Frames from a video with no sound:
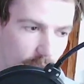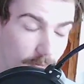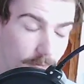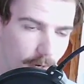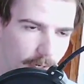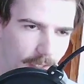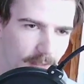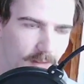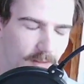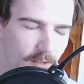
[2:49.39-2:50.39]
of
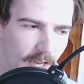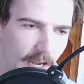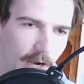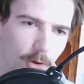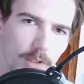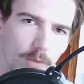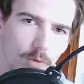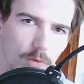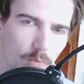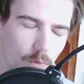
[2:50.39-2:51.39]
finances and how the
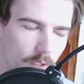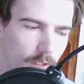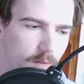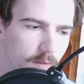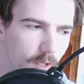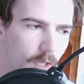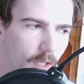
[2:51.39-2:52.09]
world works,